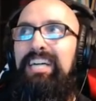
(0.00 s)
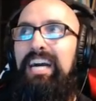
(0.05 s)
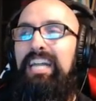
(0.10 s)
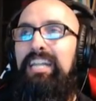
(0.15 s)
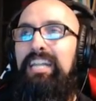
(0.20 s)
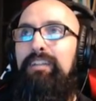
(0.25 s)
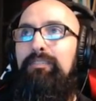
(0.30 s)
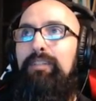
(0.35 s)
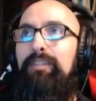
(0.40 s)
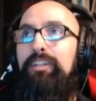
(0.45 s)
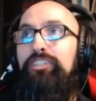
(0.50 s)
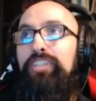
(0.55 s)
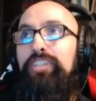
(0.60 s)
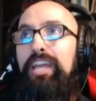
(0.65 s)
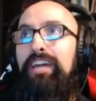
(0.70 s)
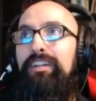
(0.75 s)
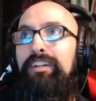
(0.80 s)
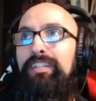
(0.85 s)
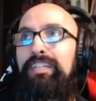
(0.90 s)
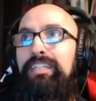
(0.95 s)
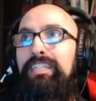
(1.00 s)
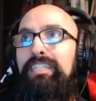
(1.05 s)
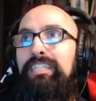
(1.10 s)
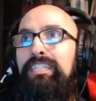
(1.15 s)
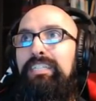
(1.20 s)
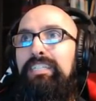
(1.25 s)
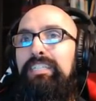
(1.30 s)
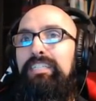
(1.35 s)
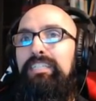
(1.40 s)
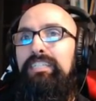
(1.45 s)
I need a shale.
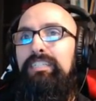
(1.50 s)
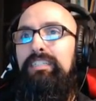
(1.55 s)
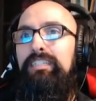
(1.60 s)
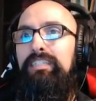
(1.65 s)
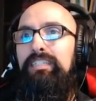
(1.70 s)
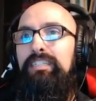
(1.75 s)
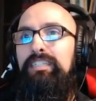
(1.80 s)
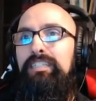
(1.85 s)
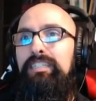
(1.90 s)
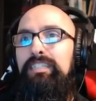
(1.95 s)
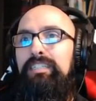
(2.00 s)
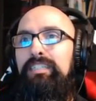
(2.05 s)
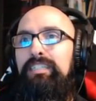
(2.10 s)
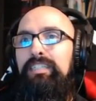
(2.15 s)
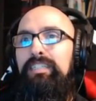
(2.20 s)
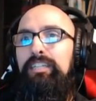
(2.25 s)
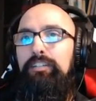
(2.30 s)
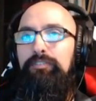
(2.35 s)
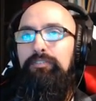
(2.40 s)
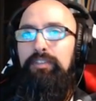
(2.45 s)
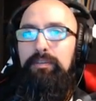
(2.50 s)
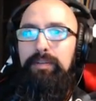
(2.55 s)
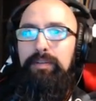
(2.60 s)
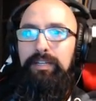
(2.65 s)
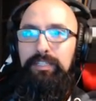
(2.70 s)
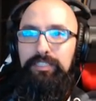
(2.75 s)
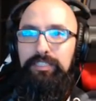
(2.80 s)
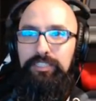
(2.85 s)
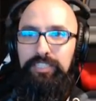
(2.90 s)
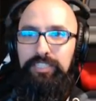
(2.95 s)
You're female.